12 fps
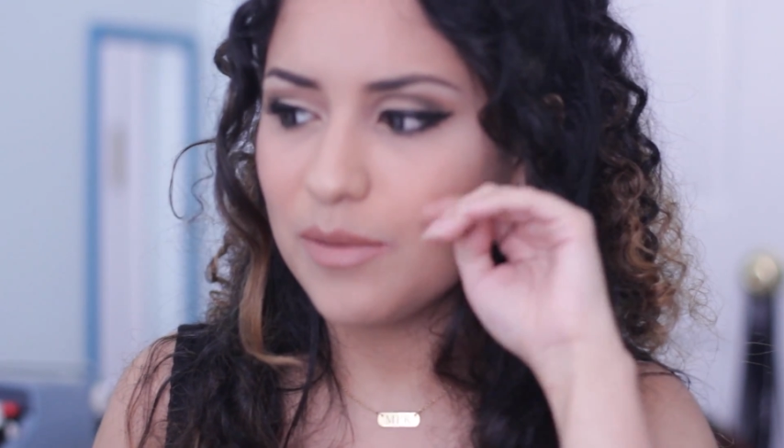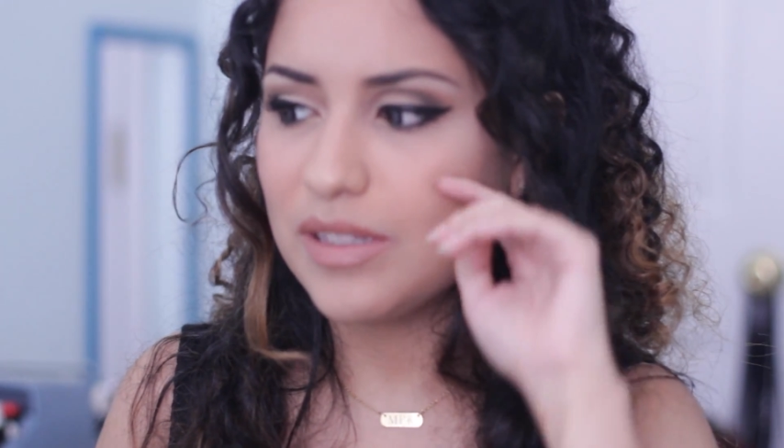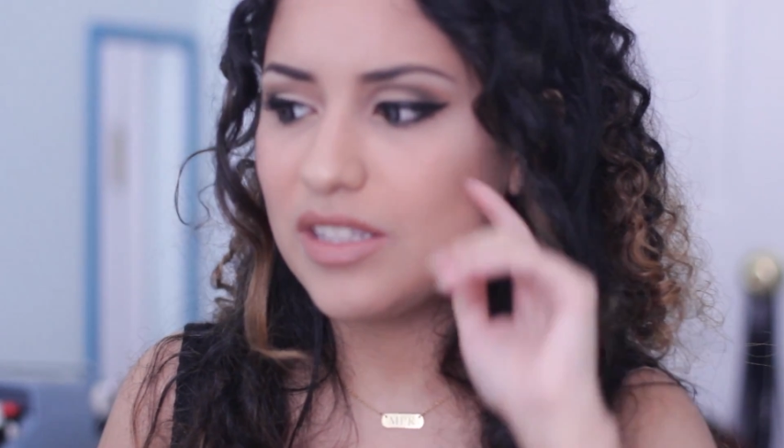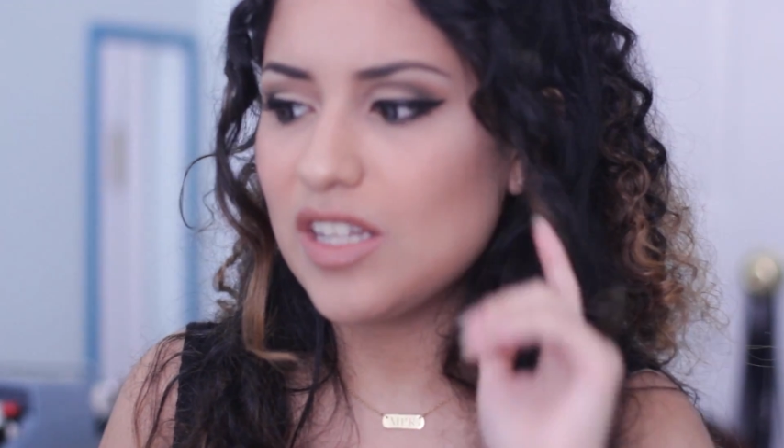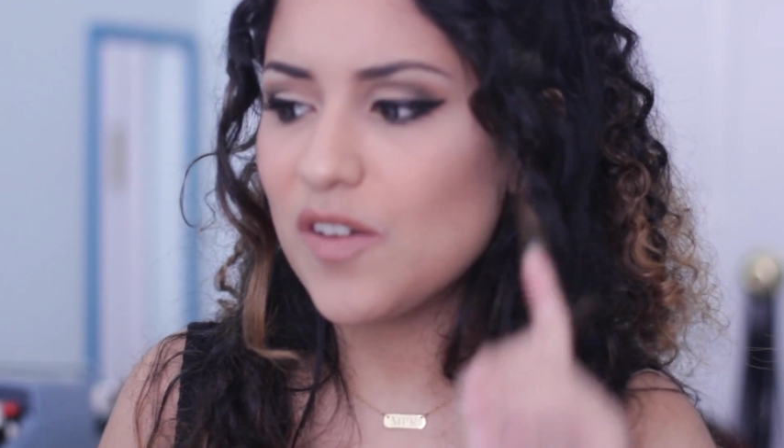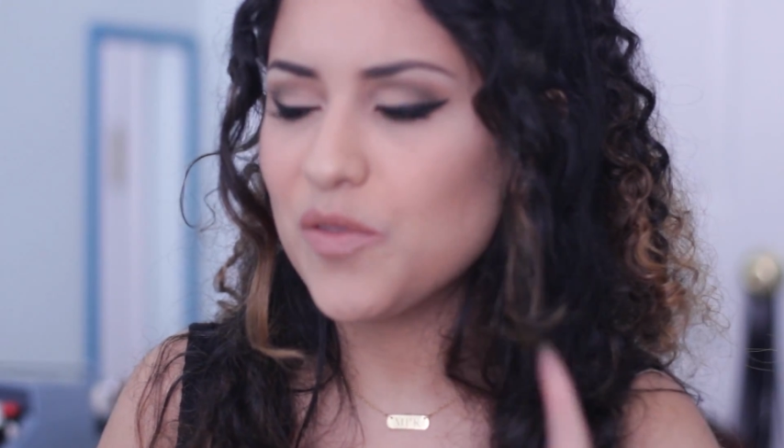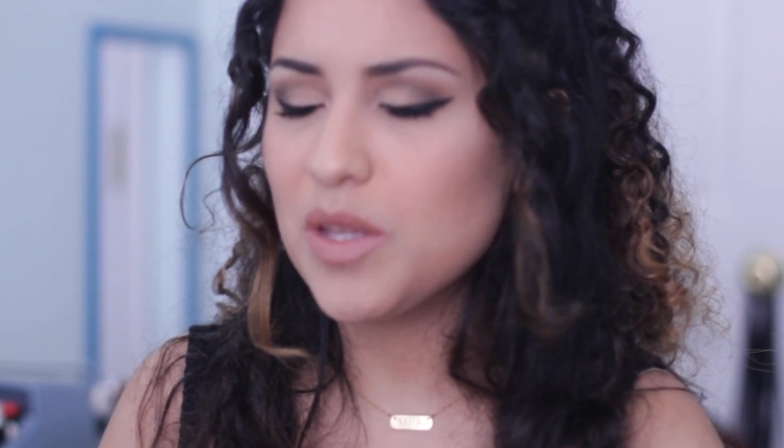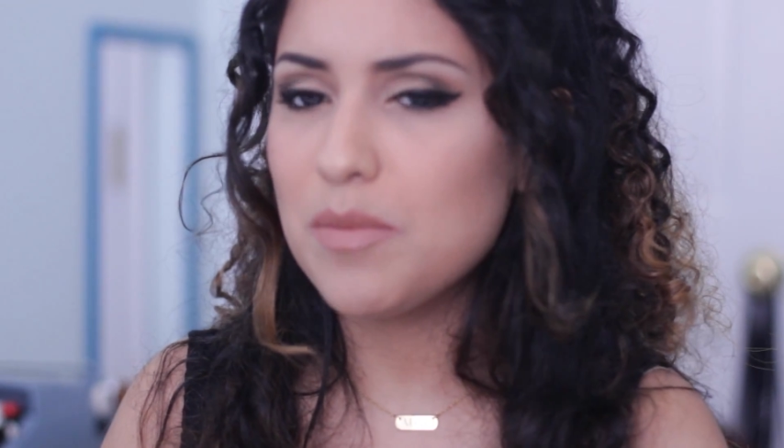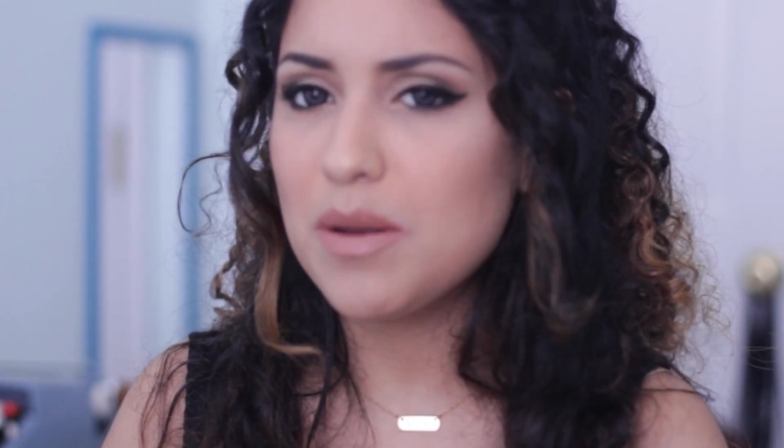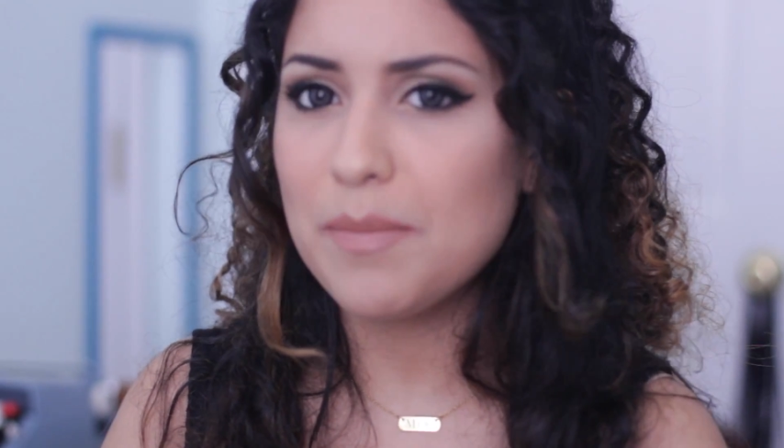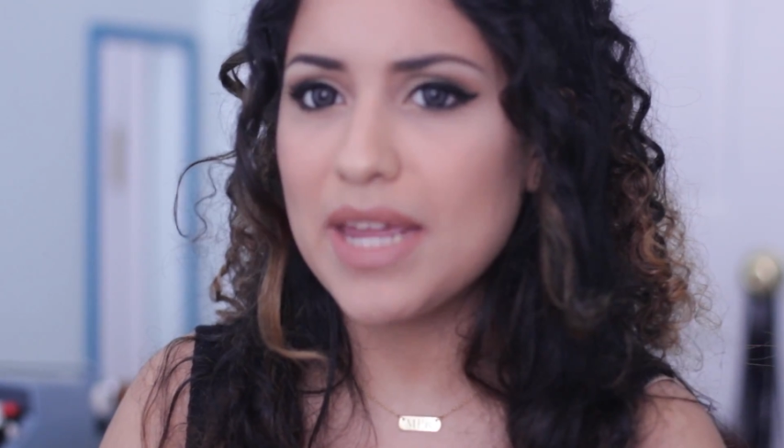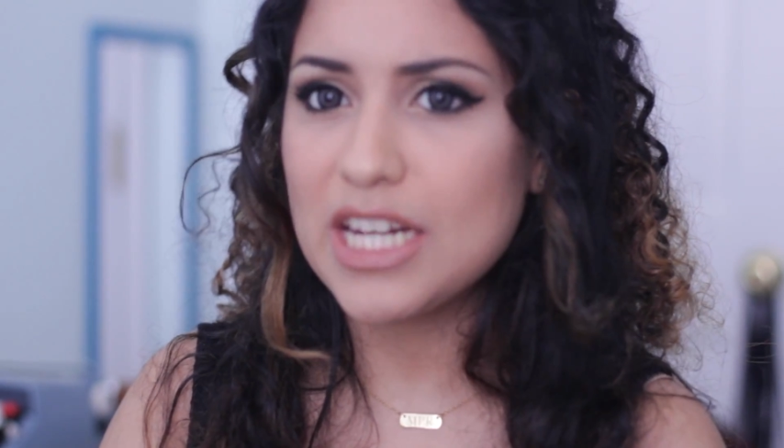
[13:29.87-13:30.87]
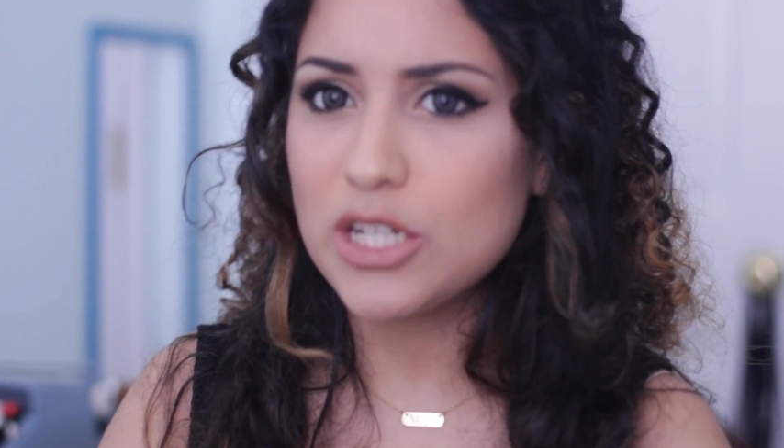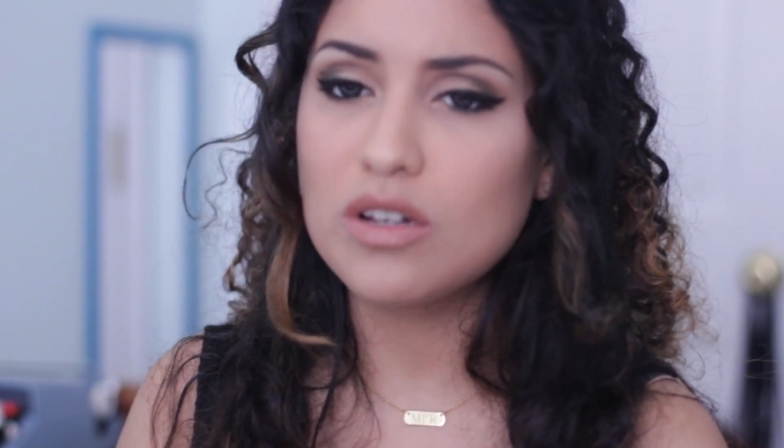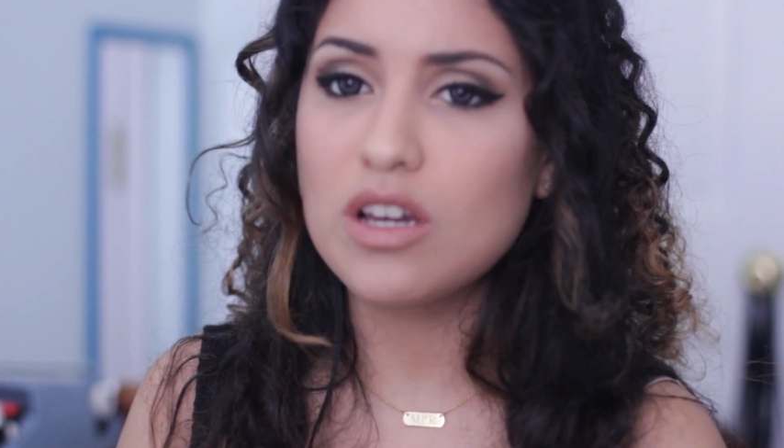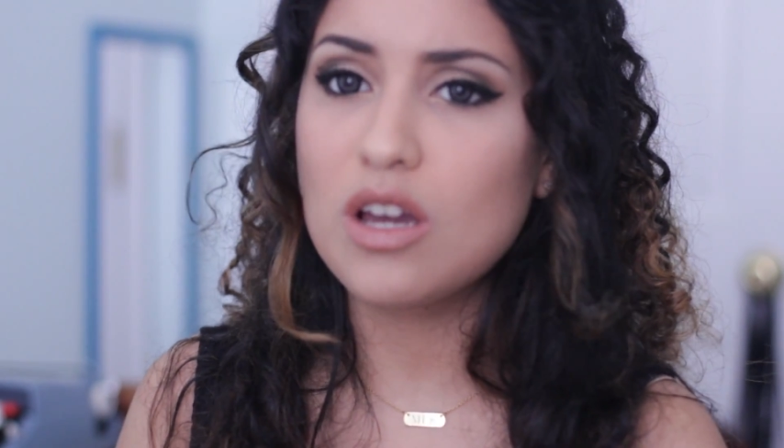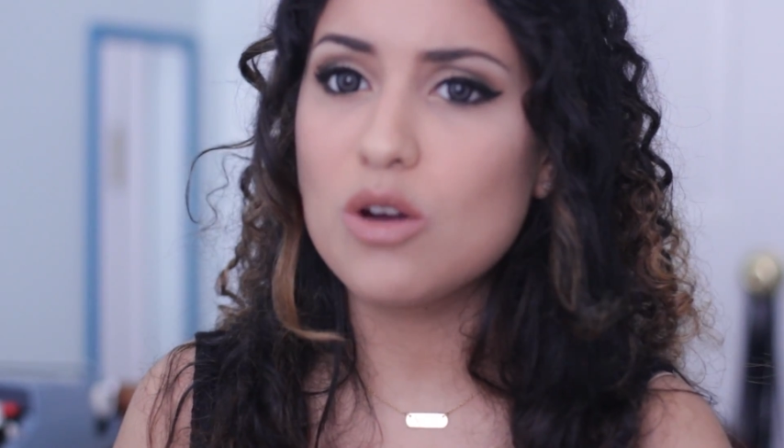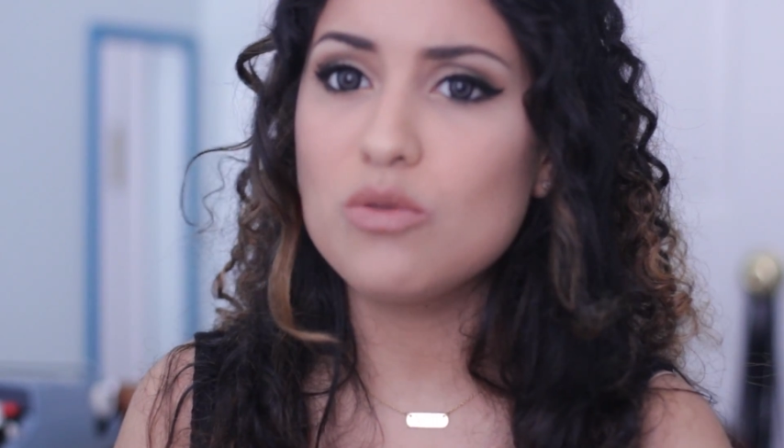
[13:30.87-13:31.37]
It's definitely been my
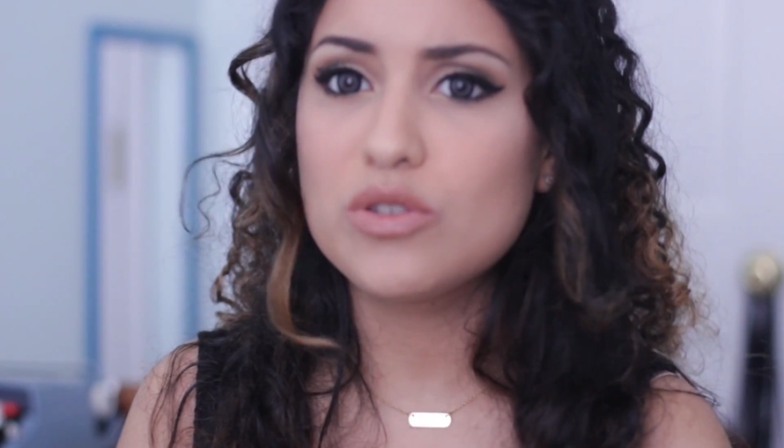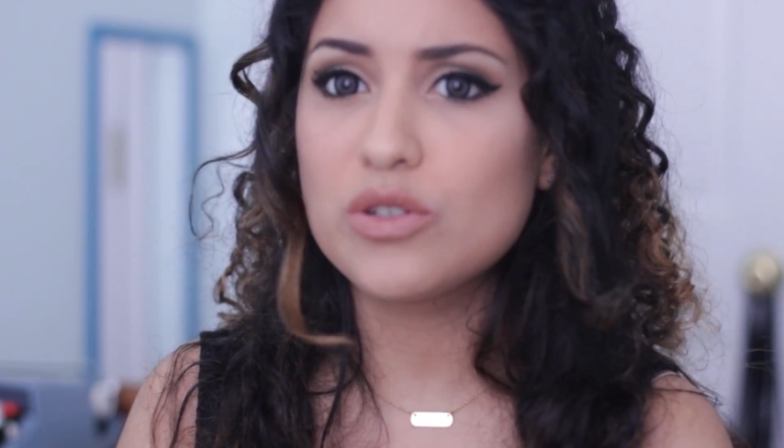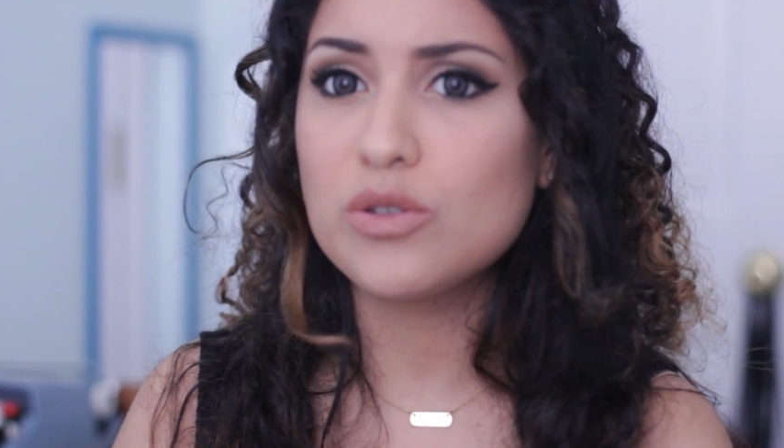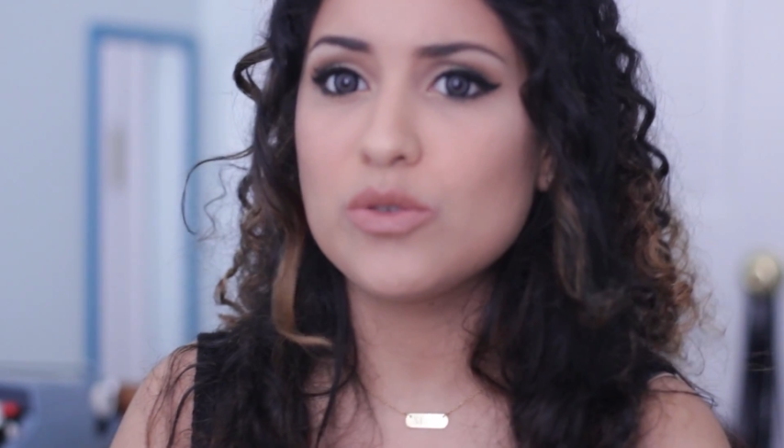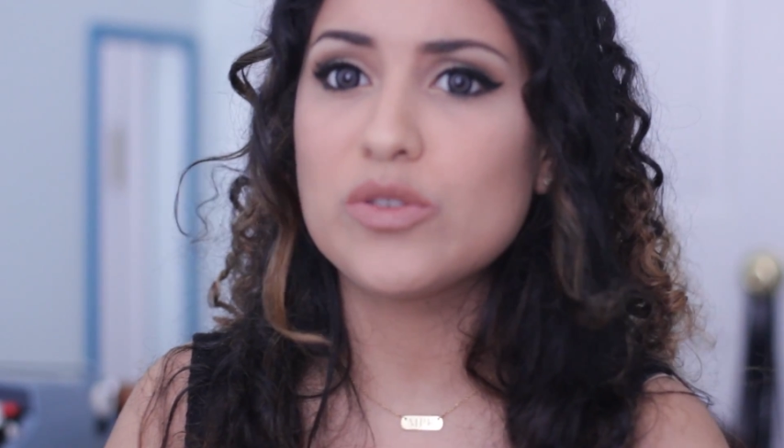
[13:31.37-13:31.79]
go-to